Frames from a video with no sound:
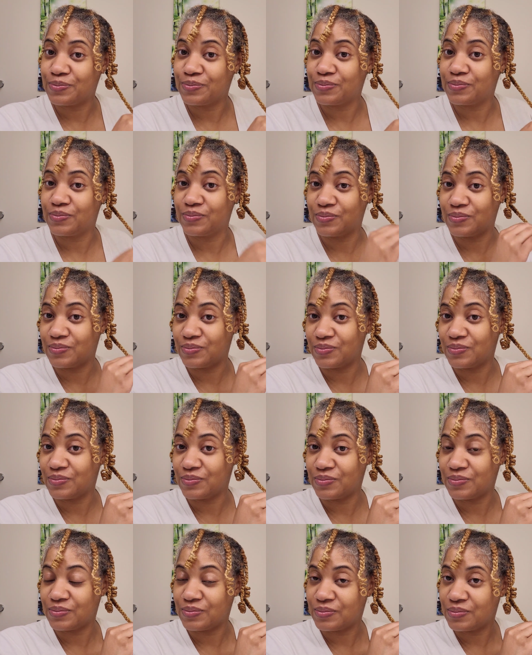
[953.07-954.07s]

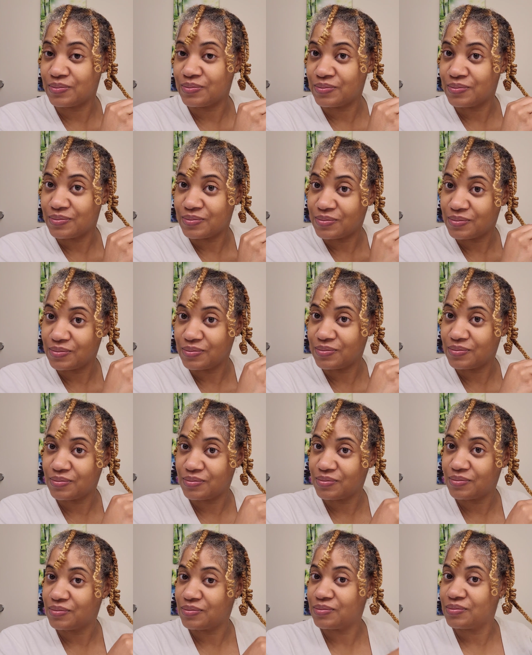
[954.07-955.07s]

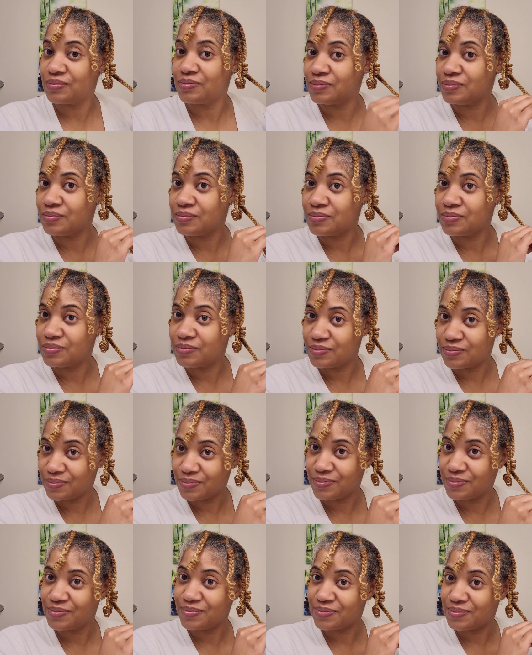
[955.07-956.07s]

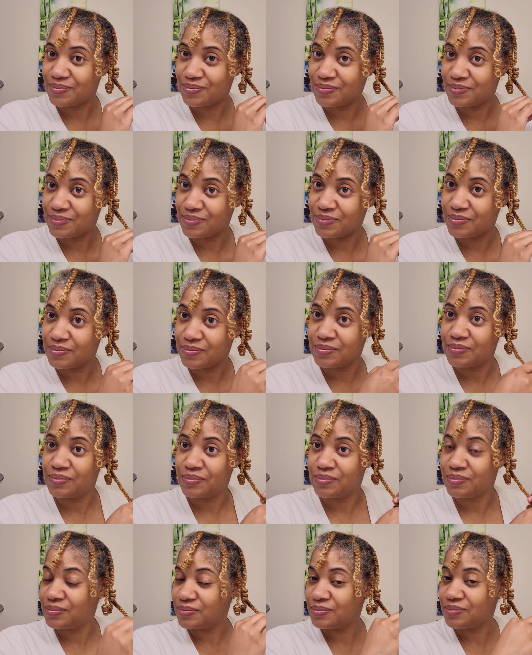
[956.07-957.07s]

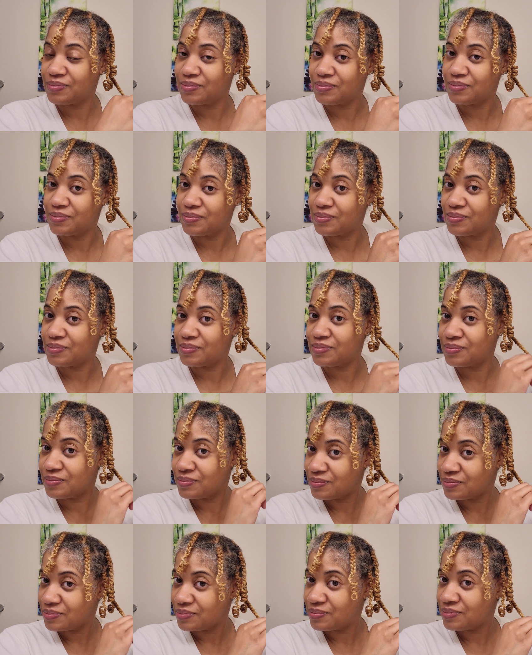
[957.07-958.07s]

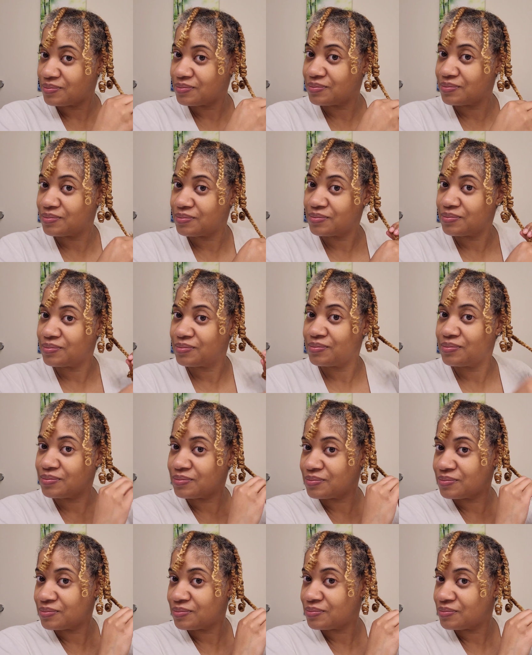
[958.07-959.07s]

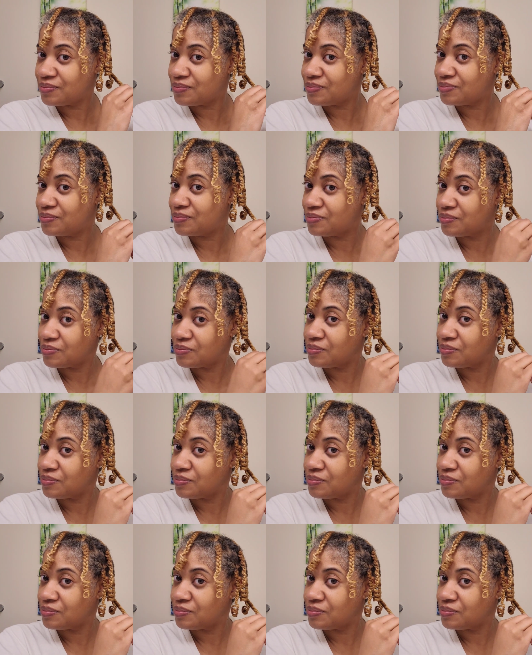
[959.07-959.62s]
Nobody speaks.